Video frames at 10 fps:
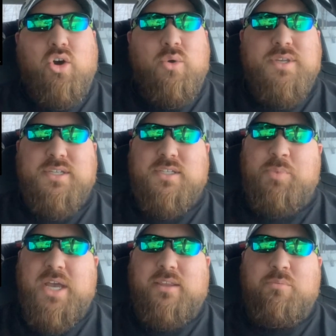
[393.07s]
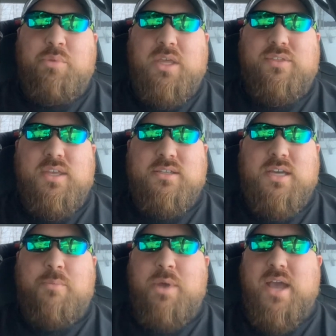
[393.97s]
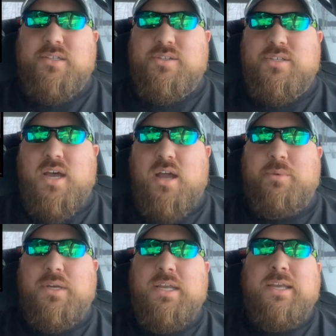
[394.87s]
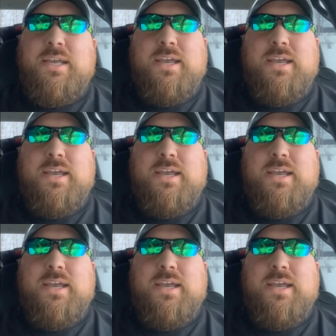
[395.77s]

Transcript: always expecting big things out of Baxter Stockman